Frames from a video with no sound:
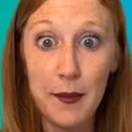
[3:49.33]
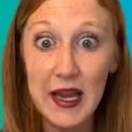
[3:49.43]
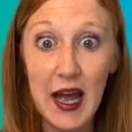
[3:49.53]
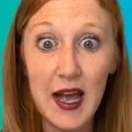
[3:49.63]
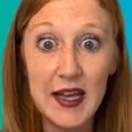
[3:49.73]

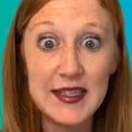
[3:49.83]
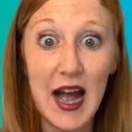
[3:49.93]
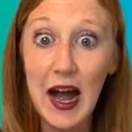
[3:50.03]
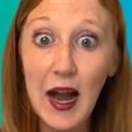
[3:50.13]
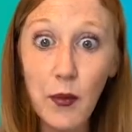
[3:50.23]
Because
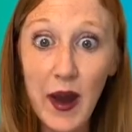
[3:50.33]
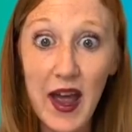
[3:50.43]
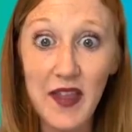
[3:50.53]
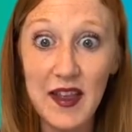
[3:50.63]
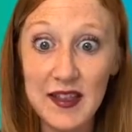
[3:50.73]
I
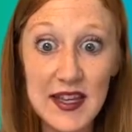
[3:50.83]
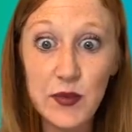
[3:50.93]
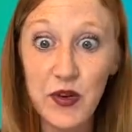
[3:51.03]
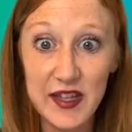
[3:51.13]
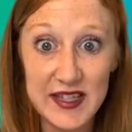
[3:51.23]
read that
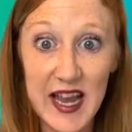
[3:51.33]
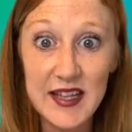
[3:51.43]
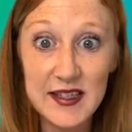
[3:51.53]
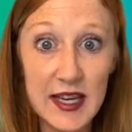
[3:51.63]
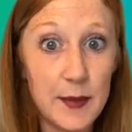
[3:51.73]
these were the
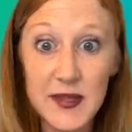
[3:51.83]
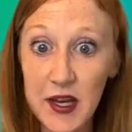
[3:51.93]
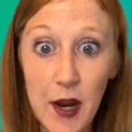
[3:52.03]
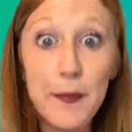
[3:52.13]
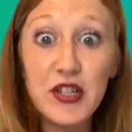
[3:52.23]
10 tips
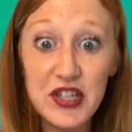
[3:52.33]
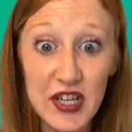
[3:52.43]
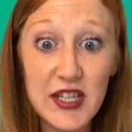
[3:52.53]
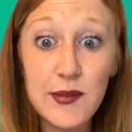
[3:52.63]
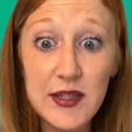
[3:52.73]
and number
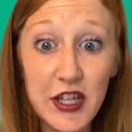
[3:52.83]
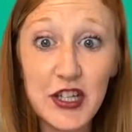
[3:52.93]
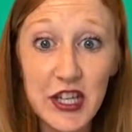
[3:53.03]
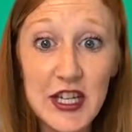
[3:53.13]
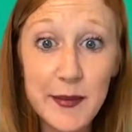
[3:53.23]
six was
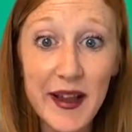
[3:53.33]
gonna change